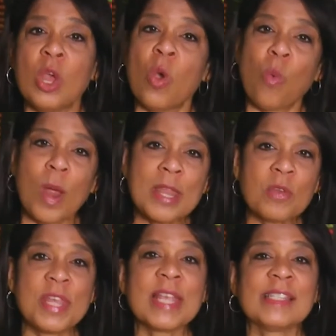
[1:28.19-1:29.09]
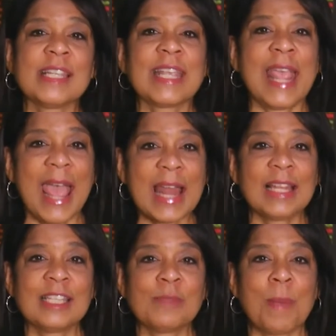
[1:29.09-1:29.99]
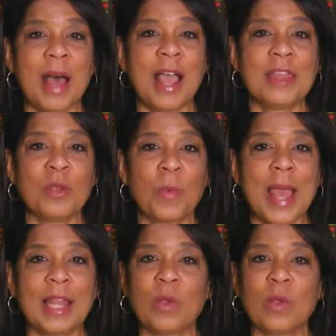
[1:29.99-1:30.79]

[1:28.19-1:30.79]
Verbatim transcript: What do you think is the catalyst behind the rally?